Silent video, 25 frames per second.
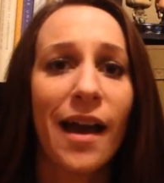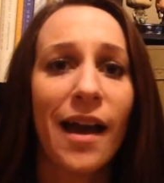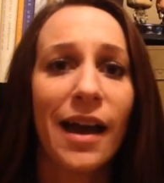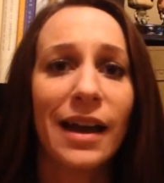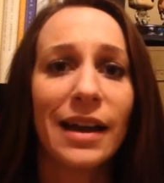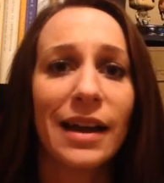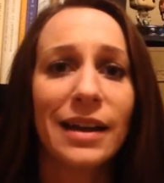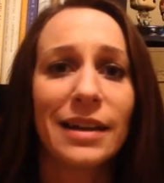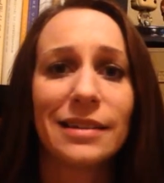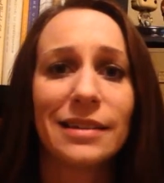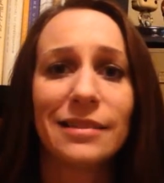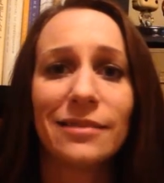
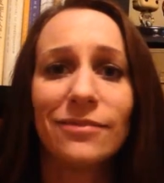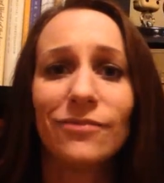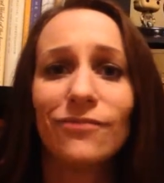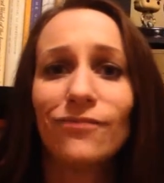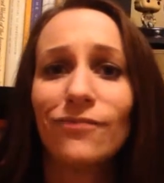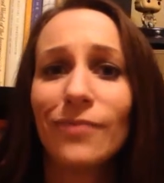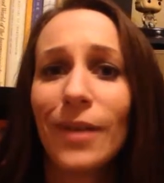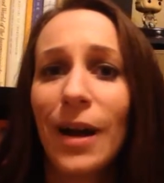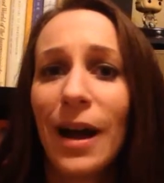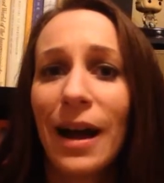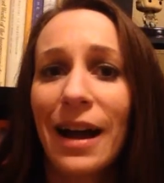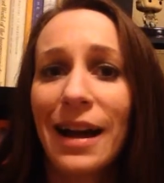
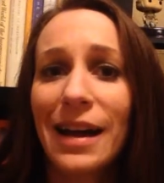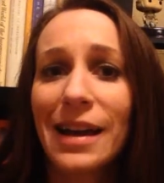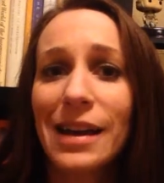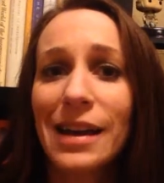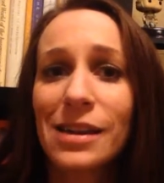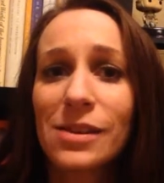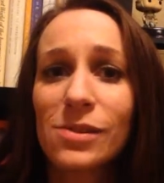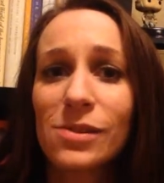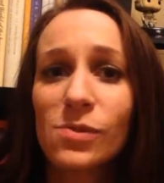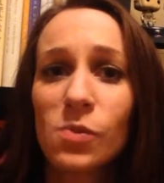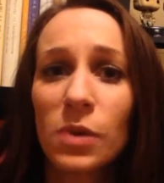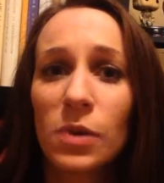And
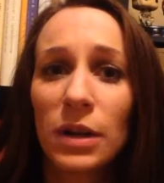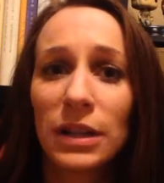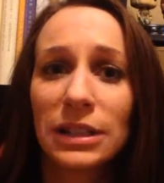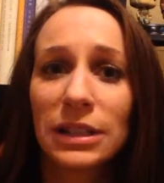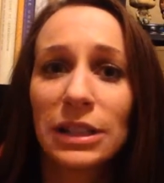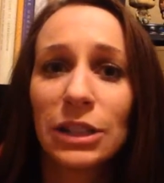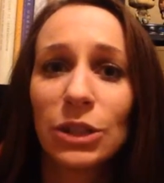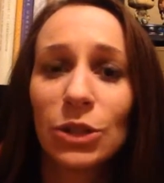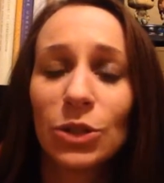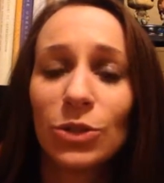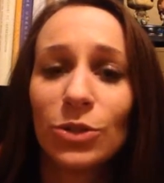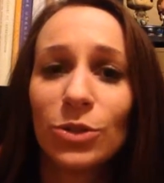I
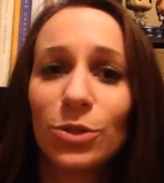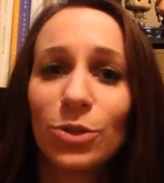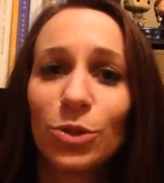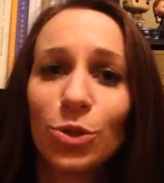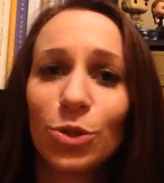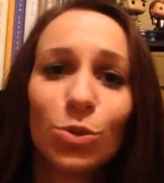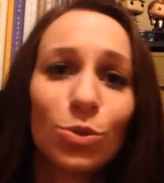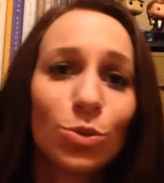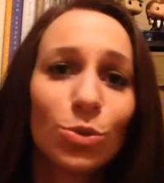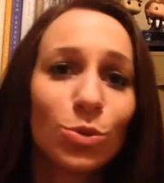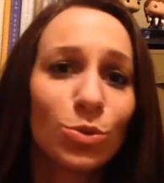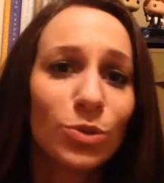wanted
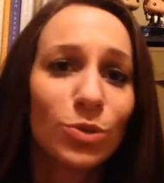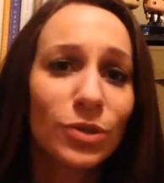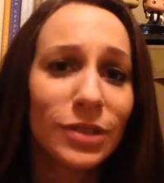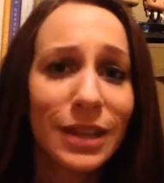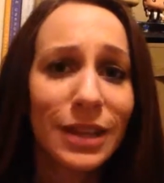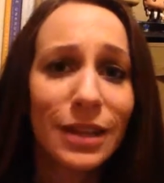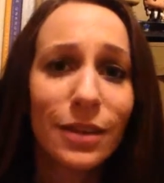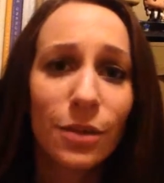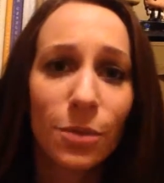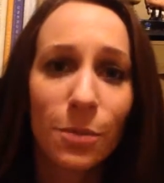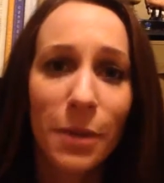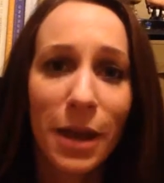to
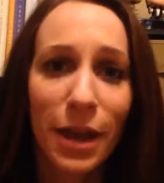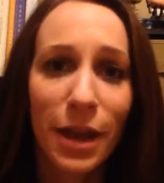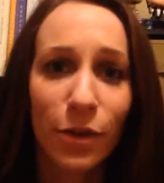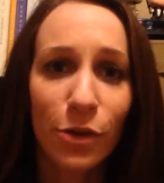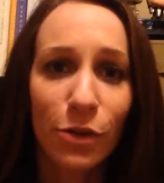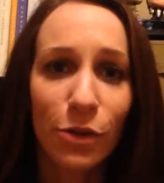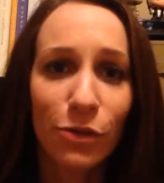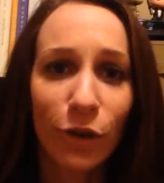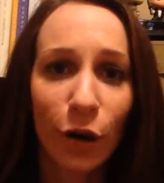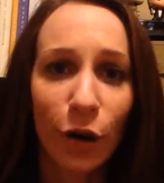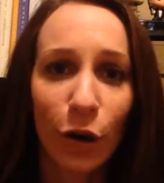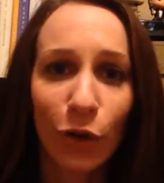see The Man
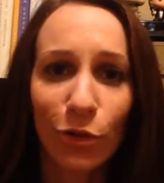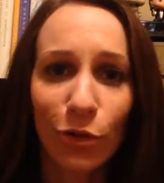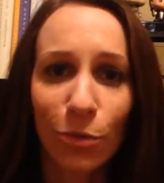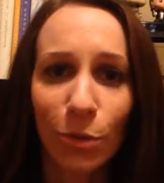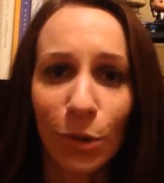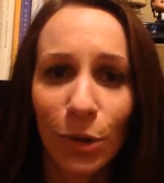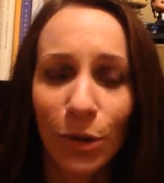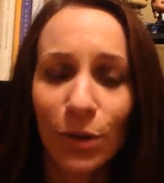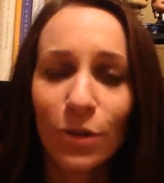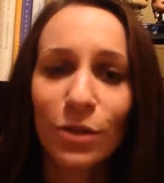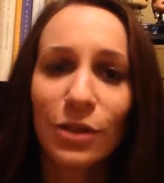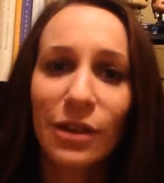Who Fell
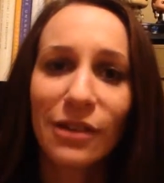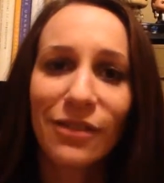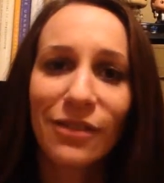from Earth.